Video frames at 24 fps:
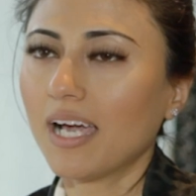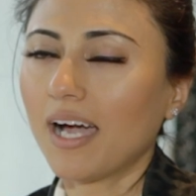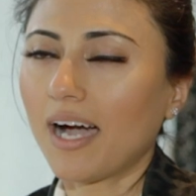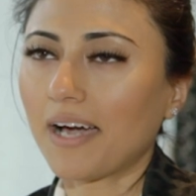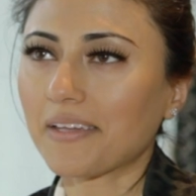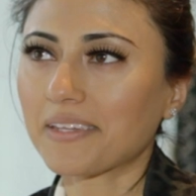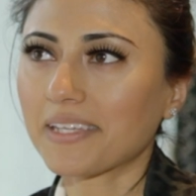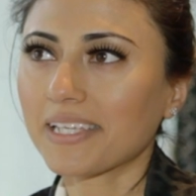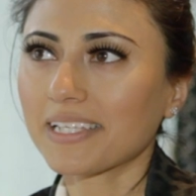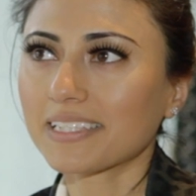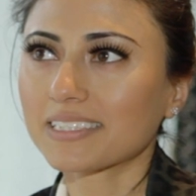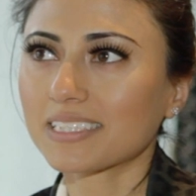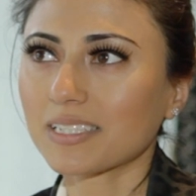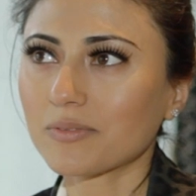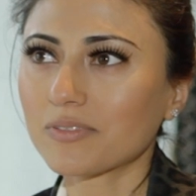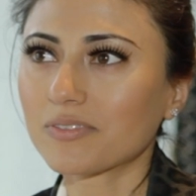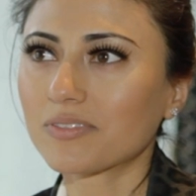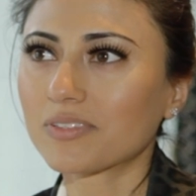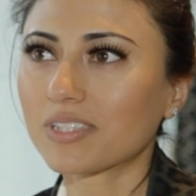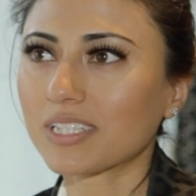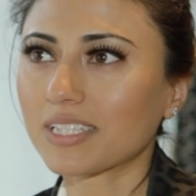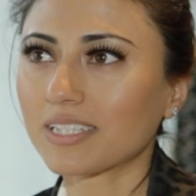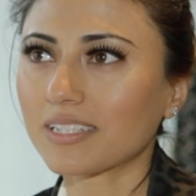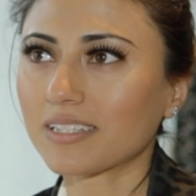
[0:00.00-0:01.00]
I think some
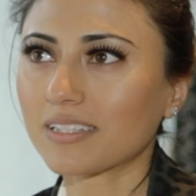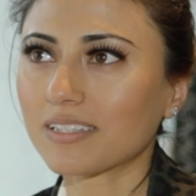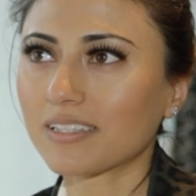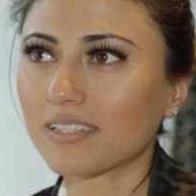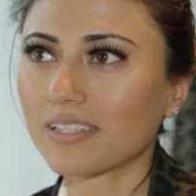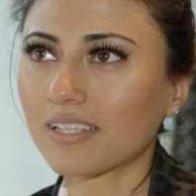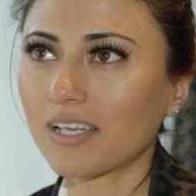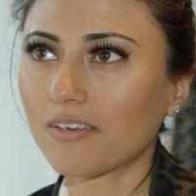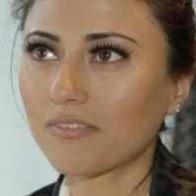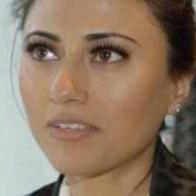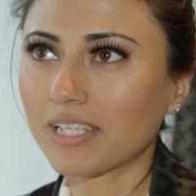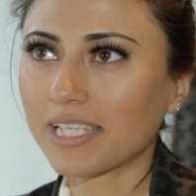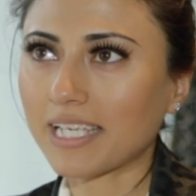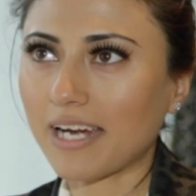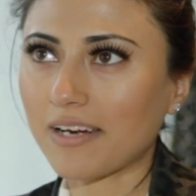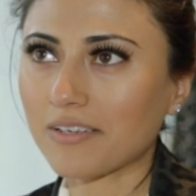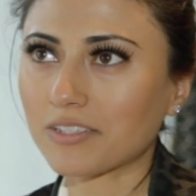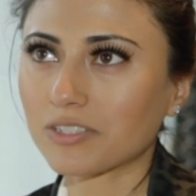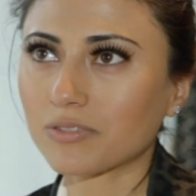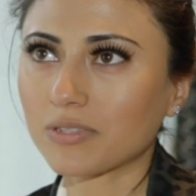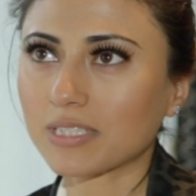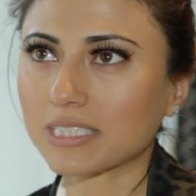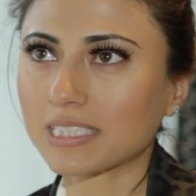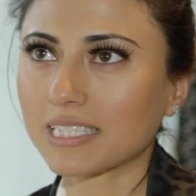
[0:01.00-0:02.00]
of the lovely
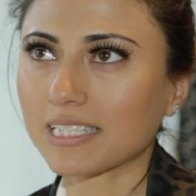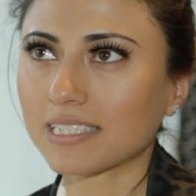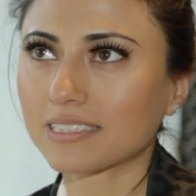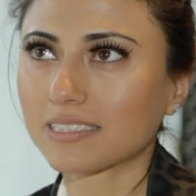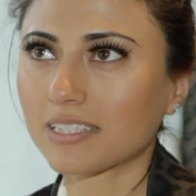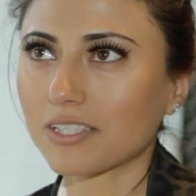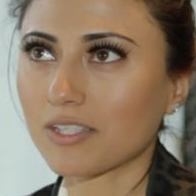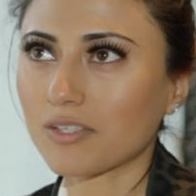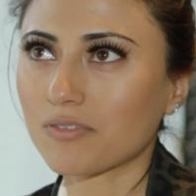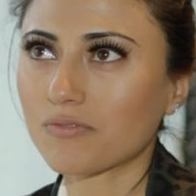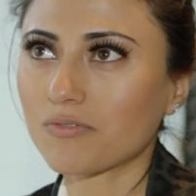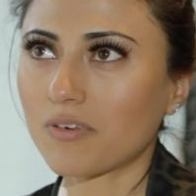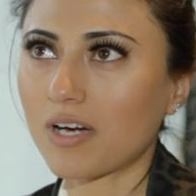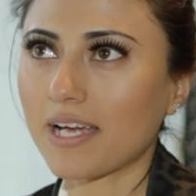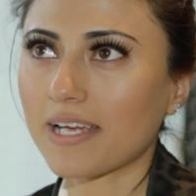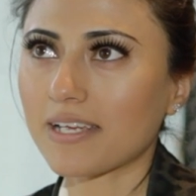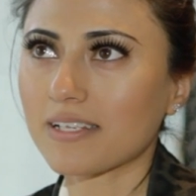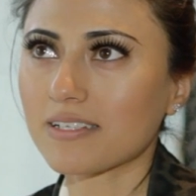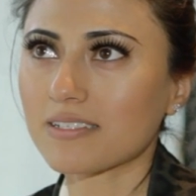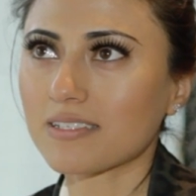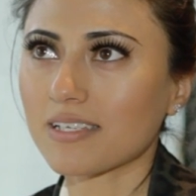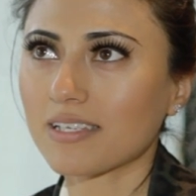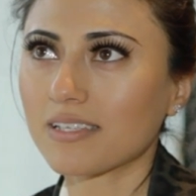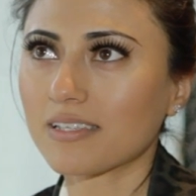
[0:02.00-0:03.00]
characteristics that you
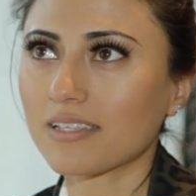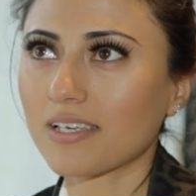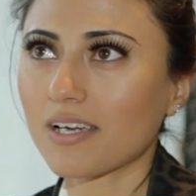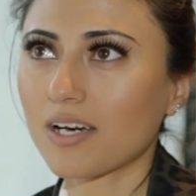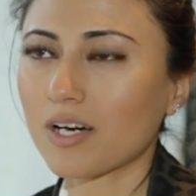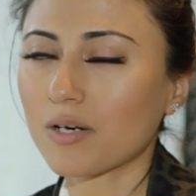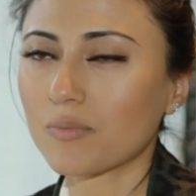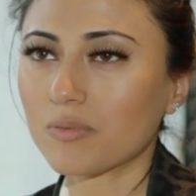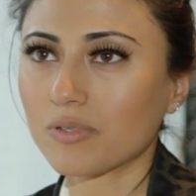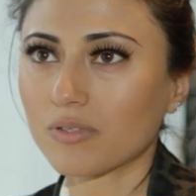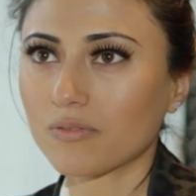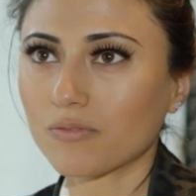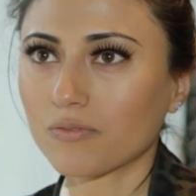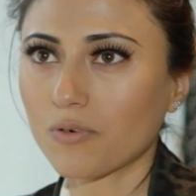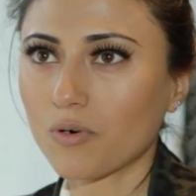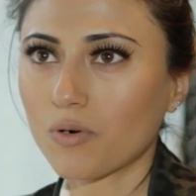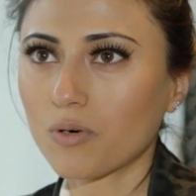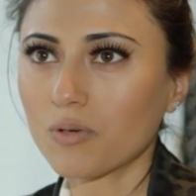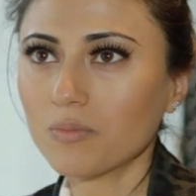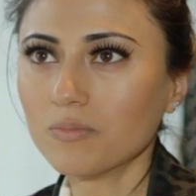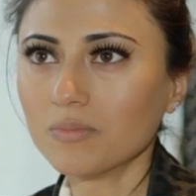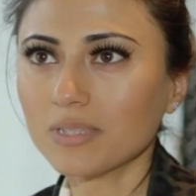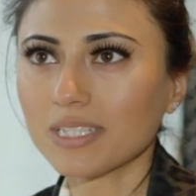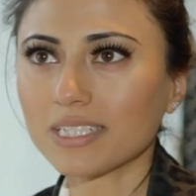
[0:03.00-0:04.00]
find in the urban
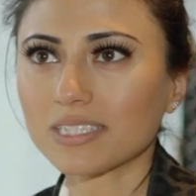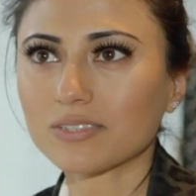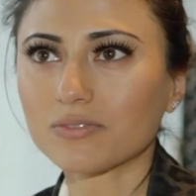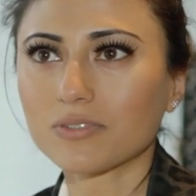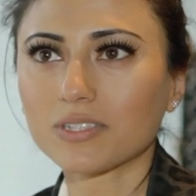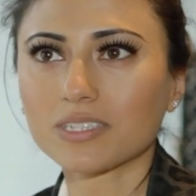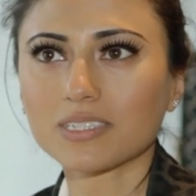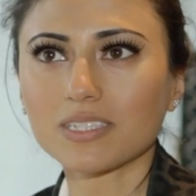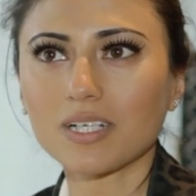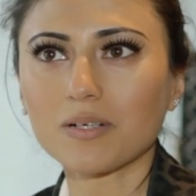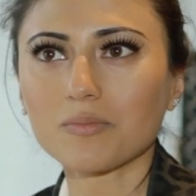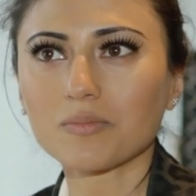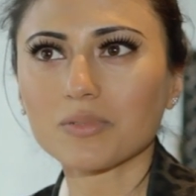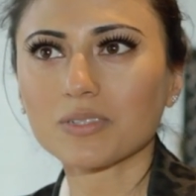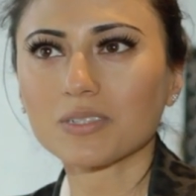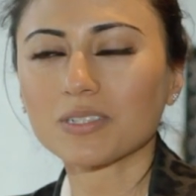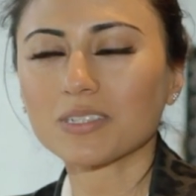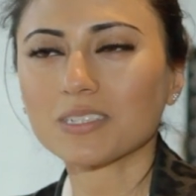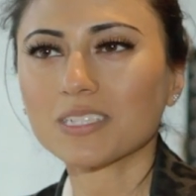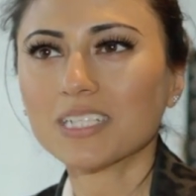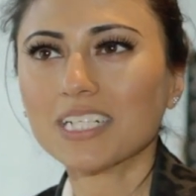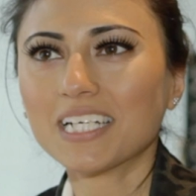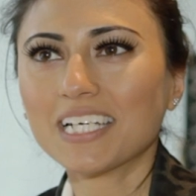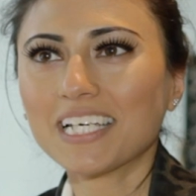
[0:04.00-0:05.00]
form is, for
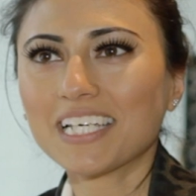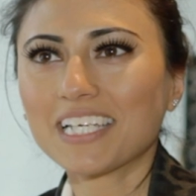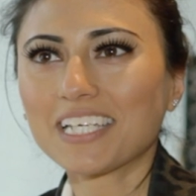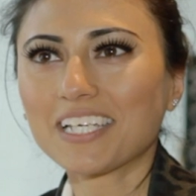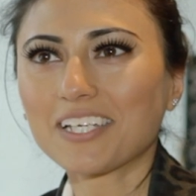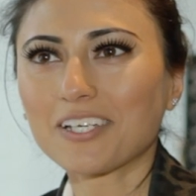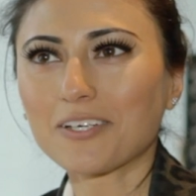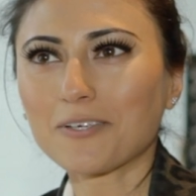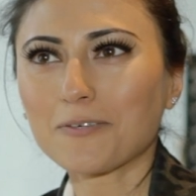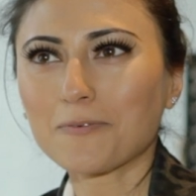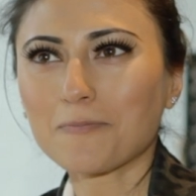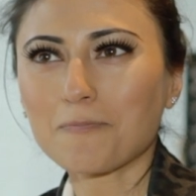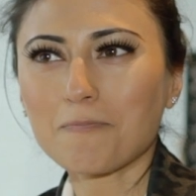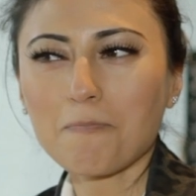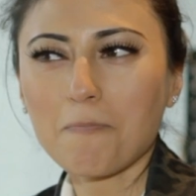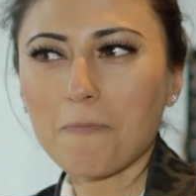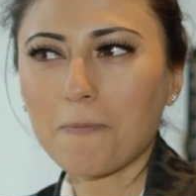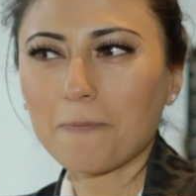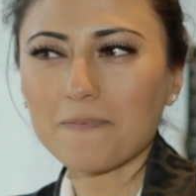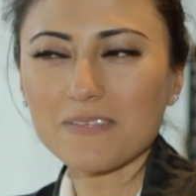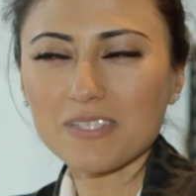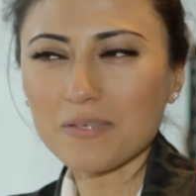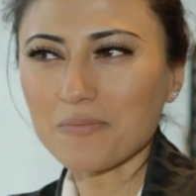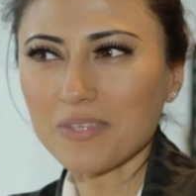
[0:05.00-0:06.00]
example,
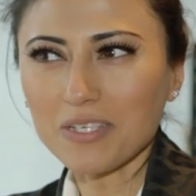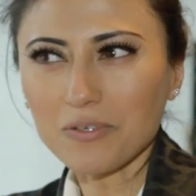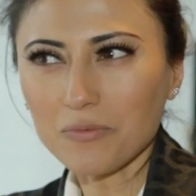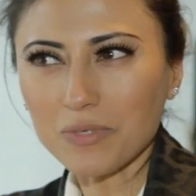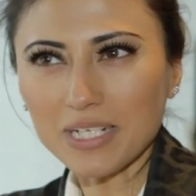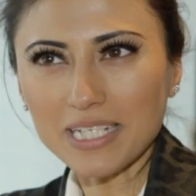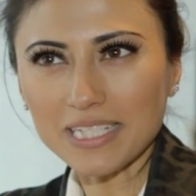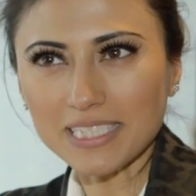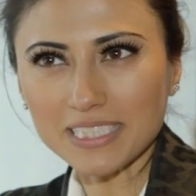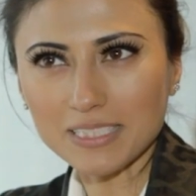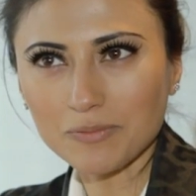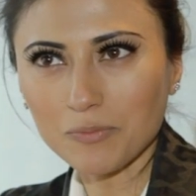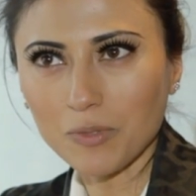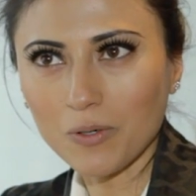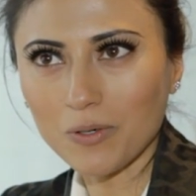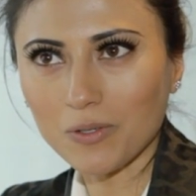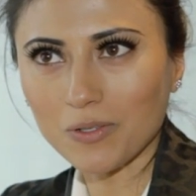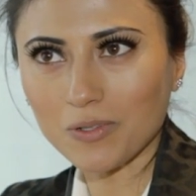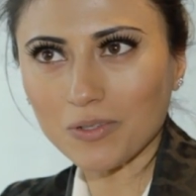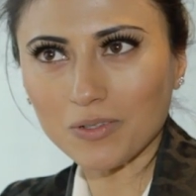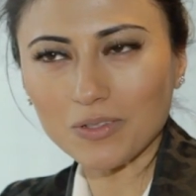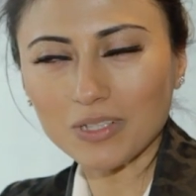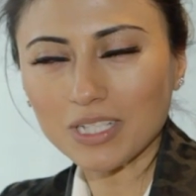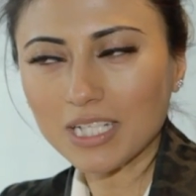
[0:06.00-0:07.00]
something really
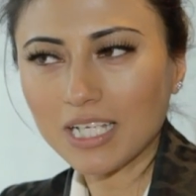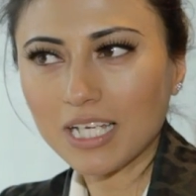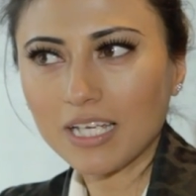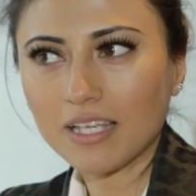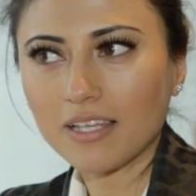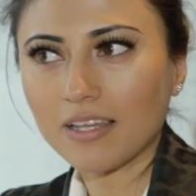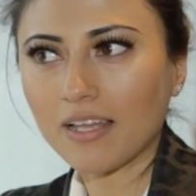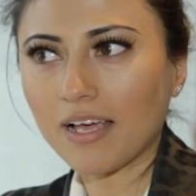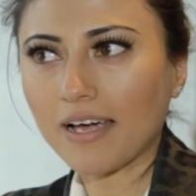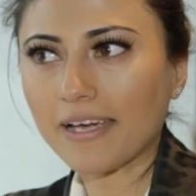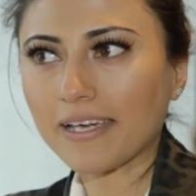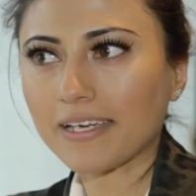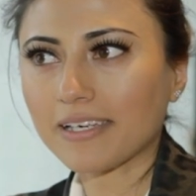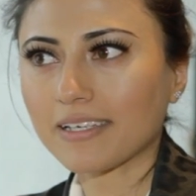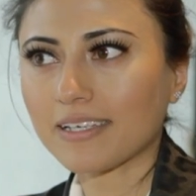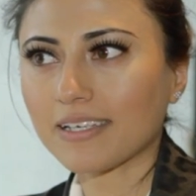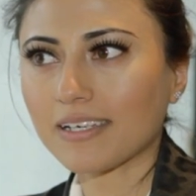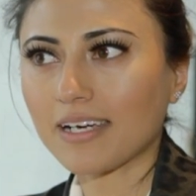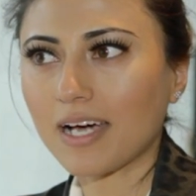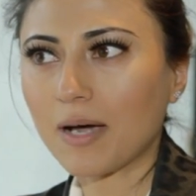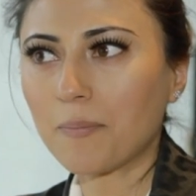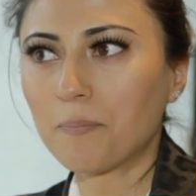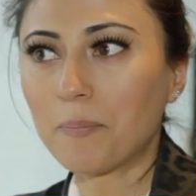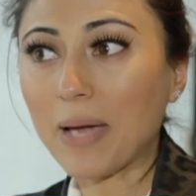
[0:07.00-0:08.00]
small,
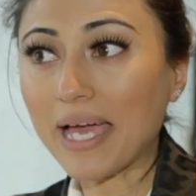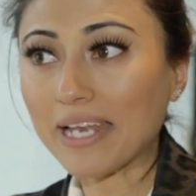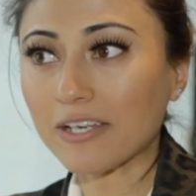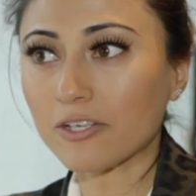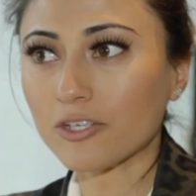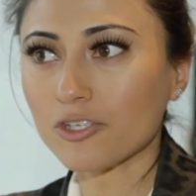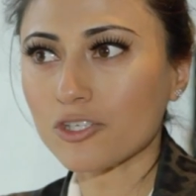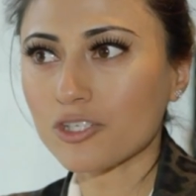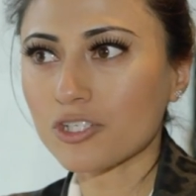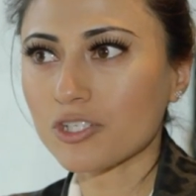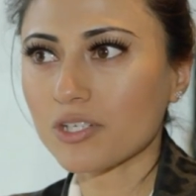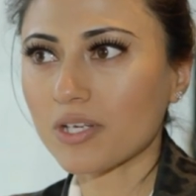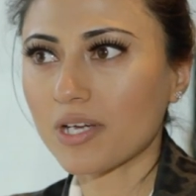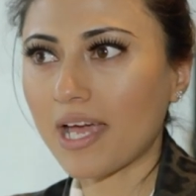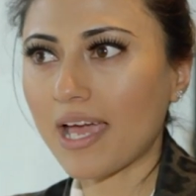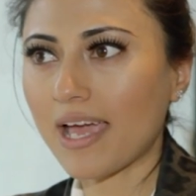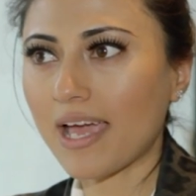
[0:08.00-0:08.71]
like a bench